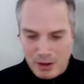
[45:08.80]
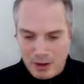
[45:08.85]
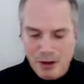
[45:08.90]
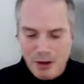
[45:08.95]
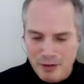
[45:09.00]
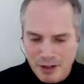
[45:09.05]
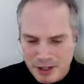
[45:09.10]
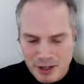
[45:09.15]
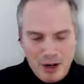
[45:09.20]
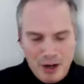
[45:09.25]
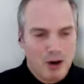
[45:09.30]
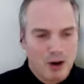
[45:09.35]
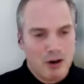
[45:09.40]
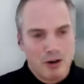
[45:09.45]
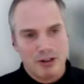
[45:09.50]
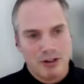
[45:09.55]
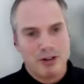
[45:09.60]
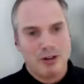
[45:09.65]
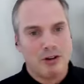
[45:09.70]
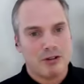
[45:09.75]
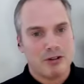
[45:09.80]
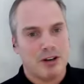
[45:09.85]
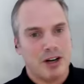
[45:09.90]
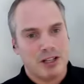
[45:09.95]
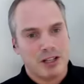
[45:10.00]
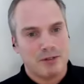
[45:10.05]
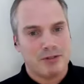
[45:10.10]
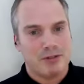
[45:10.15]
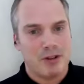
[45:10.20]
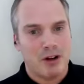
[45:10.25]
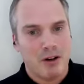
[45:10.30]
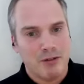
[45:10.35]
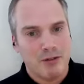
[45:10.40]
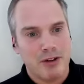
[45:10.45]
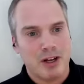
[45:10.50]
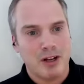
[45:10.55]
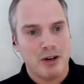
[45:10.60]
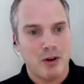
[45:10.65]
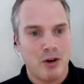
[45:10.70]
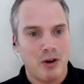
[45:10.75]
videos and those kind of stuff
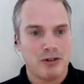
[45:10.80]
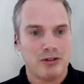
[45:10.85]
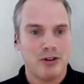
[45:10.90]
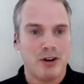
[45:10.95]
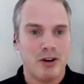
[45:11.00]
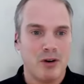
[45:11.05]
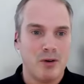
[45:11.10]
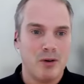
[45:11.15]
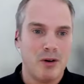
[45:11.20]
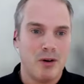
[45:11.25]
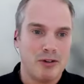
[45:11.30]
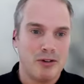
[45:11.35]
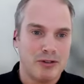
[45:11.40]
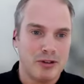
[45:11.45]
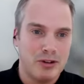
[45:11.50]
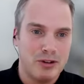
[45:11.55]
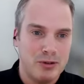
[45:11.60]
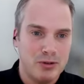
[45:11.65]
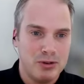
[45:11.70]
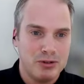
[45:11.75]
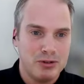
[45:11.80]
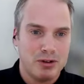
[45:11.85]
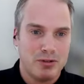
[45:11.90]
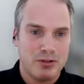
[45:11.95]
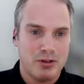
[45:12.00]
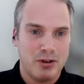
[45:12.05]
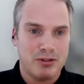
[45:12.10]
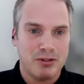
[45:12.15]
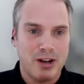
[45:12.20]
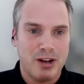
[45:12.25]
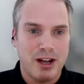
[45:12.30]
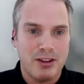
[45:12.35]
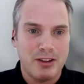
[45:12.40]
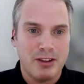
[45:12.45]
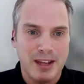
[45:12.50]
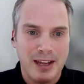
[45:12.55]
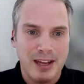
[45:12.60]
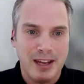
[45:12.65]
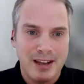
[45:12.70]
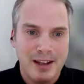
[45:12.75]
you can also use, of course. So I
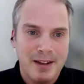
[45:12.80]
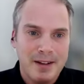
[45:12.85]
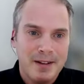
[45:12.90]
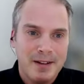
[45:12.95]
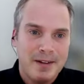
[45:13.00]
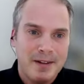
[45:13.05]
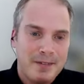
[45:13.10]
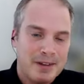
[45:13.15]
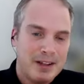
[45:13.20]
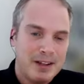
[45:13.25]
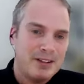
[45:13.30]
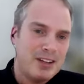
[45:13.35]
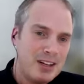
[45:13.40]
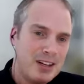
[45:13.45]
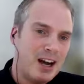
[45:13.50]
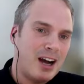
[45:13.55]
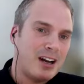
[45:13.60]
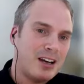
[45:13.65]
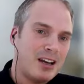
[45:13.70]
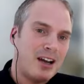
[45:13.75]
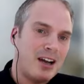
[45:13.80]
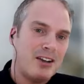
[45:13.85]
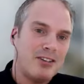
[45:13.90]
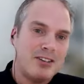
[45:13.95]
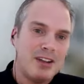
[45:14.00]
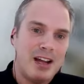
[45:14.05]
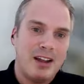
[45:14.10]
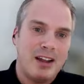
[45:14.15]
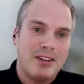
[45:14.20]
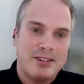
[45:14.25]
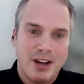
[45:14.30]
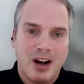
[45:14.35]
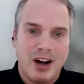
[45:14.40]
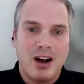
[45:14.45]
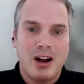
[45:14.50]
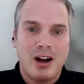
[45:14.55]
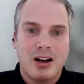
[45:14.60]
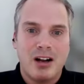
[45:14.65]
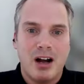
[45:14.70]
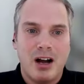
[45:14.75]
think that the guidelines and the
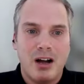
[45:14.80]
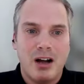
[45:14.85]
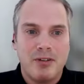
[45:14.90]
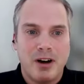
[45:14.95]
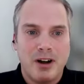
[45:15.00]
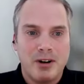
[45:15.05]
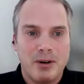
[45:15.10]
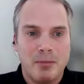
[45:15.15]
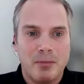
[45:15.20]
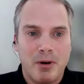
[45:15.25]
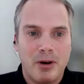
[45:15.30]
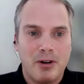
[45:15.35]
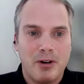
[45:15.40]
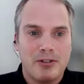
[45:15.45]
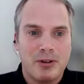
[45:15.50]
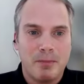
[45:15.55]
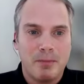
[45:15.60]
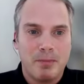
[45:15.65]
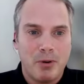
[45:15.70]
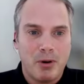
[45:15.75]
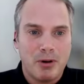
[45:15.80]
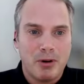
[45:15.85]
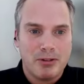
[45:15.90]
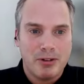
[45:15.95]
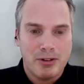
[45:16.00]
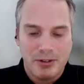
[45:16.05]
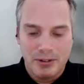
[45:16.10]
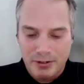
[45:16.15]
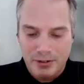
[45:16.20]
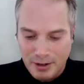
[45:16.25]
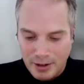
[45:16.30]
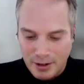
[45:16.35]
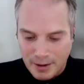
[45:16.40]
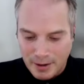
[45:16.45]
archive are the most important